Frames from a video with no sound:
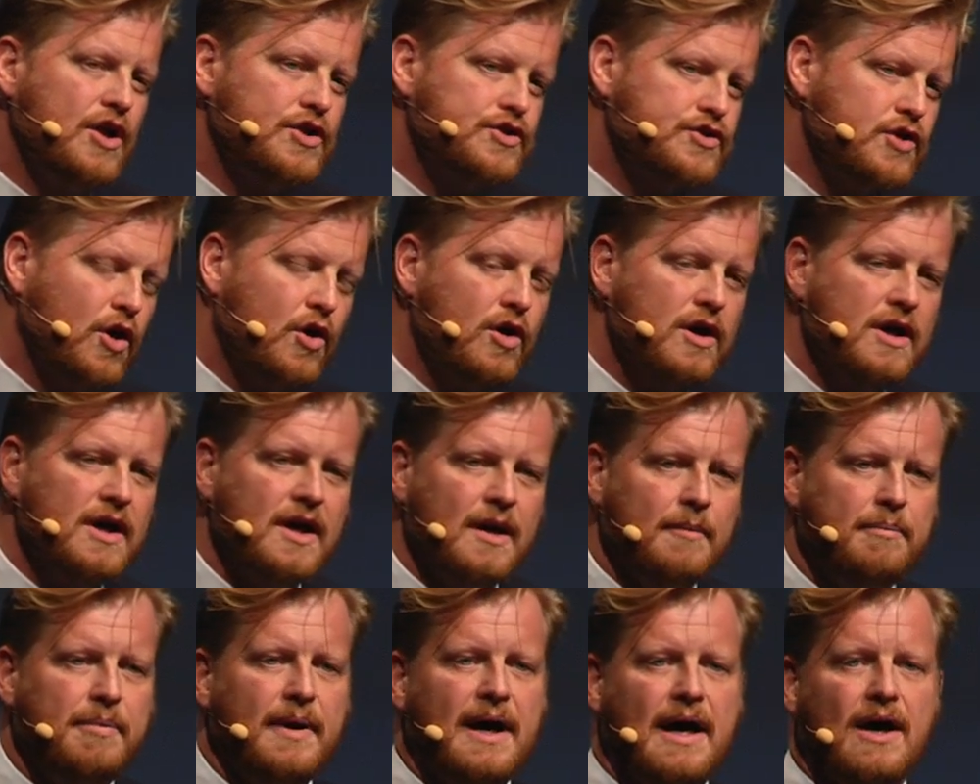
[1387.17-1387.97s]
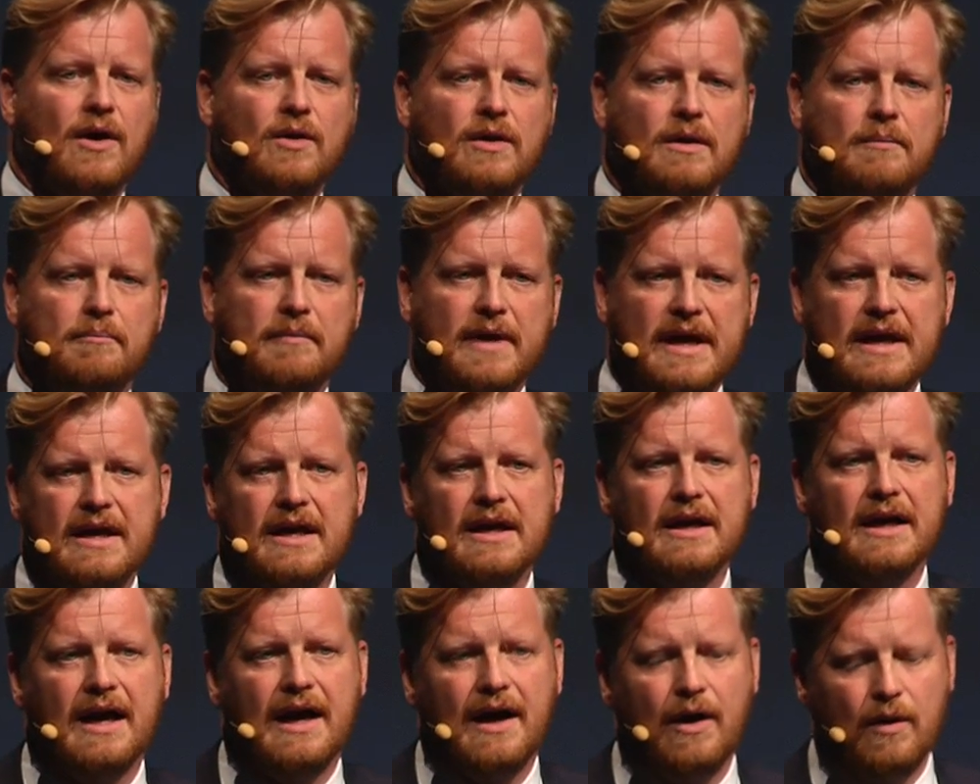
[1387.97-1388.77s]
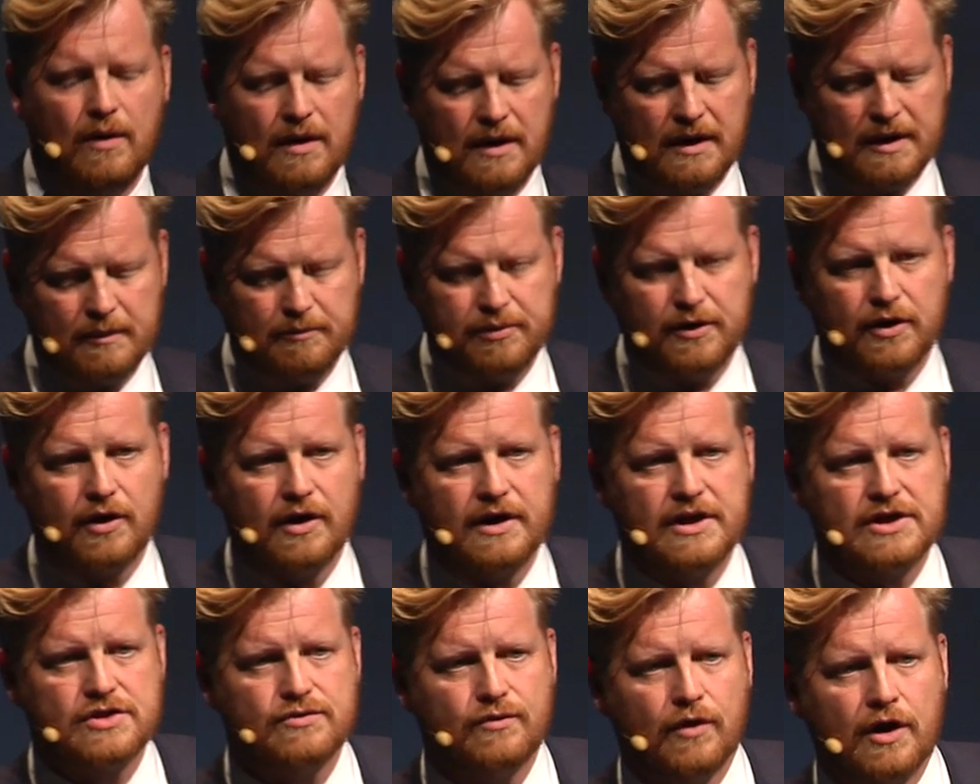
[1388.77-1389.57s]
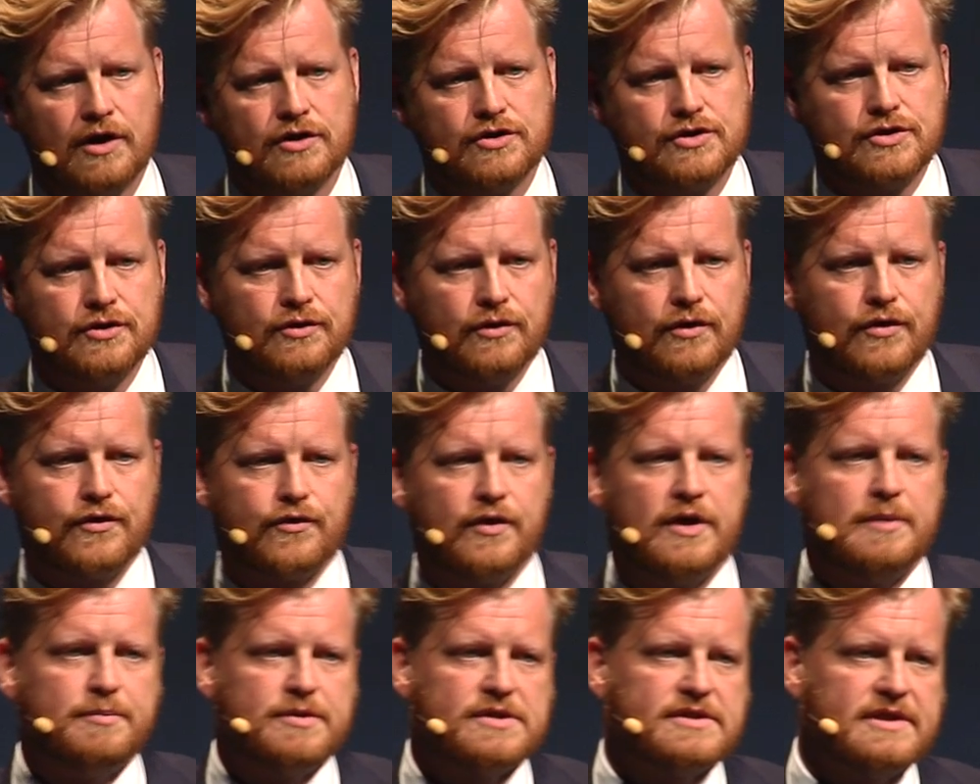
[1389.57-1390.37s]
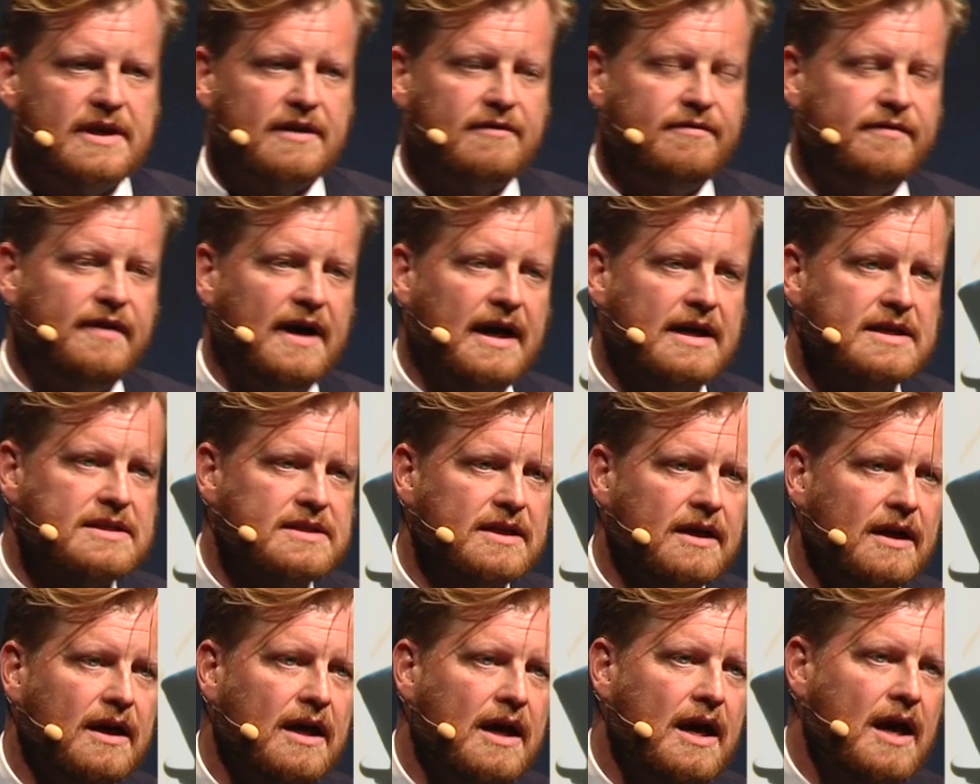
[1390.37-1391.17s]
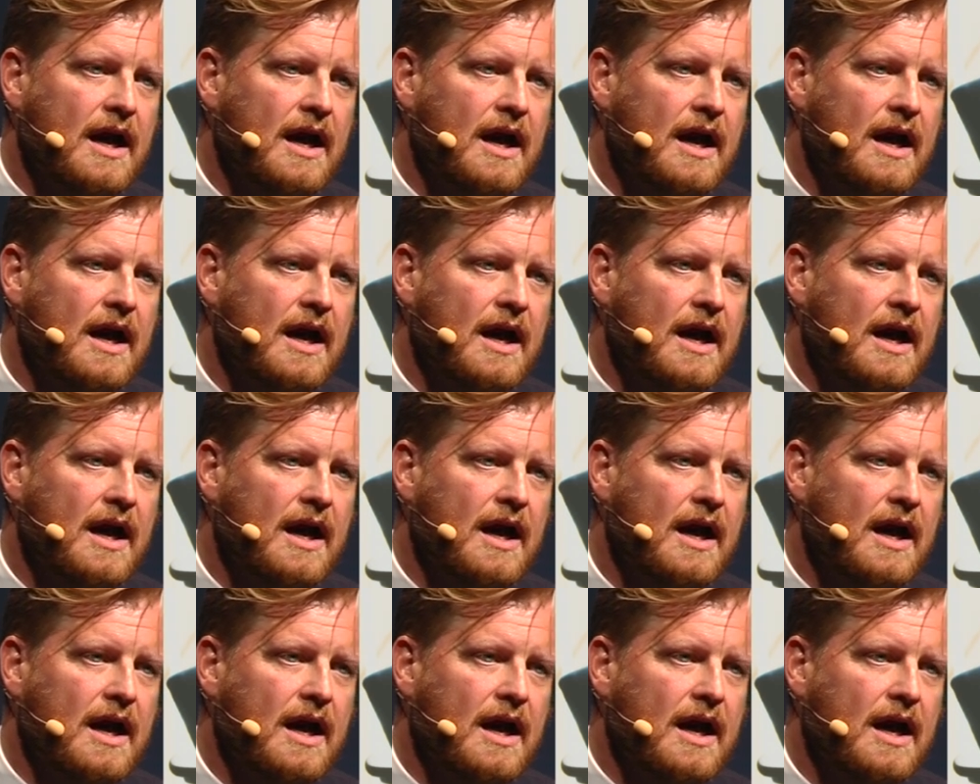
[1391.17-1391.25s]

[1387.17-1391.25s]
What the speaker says: Talking about making our employees run 2 to 3% faster,